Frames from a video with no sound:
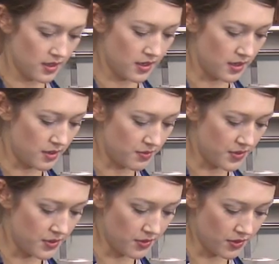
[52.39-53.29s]
Get it on
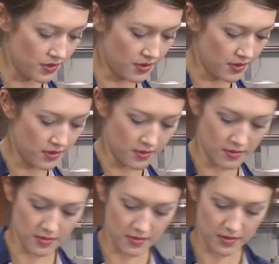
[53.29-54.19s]
both
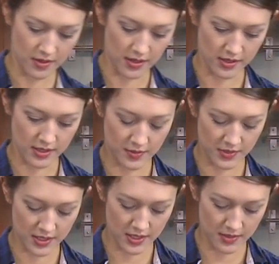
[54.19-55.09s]
at the same
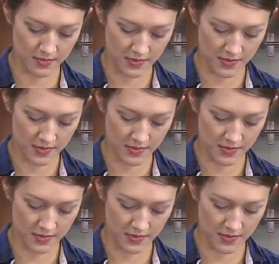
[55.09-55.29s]
time.